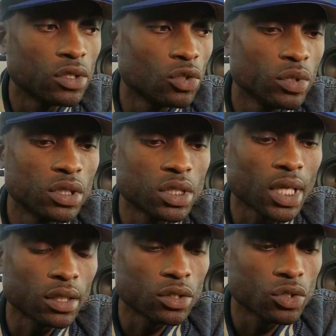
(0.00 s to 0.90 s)
We just
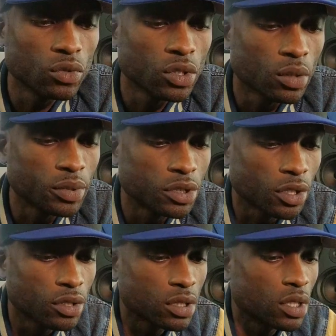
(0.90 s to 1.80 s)
got the studio up in
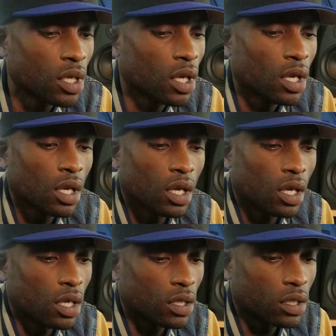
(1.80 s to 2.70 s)
Jersey,
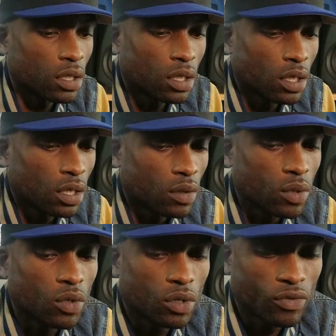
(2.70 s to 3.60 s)
and we
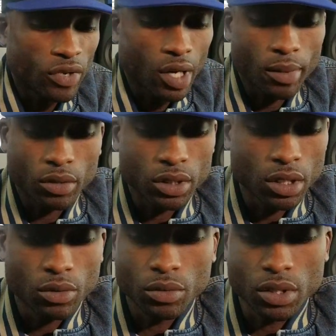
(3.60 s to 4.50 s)
caught a vibe out there.
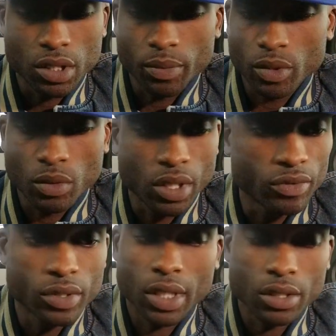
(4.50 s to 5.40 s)
We was sipping or whatever,
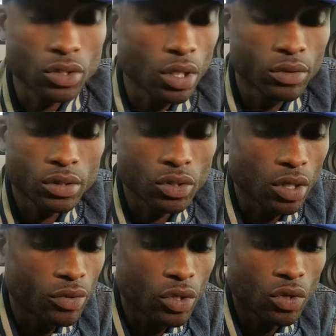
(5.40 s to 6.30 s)
and I started
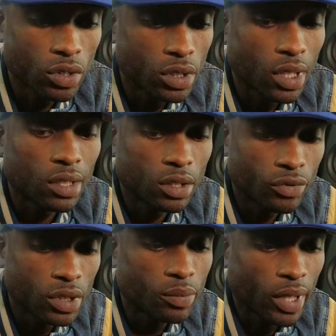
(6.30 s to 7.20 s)
recording. And I
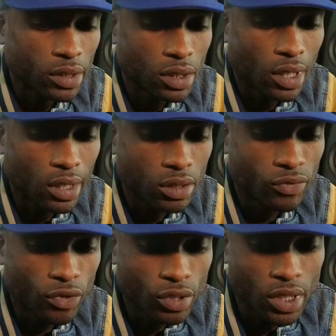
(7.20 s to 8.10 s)
literally probably did like the
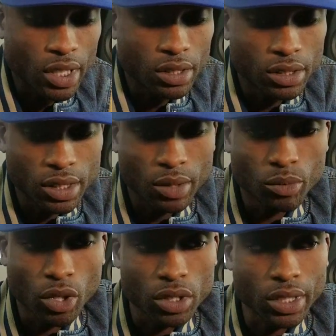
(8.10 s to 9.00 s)
first 8 to 10
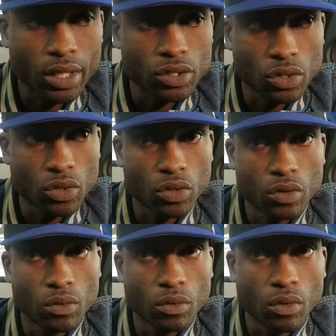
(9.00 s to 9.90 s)
bars of that song
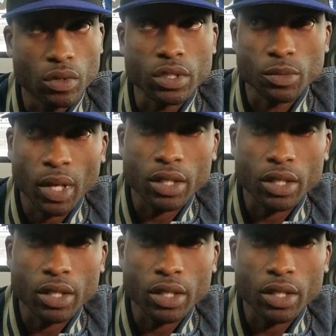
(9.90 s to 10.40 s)
on the spot.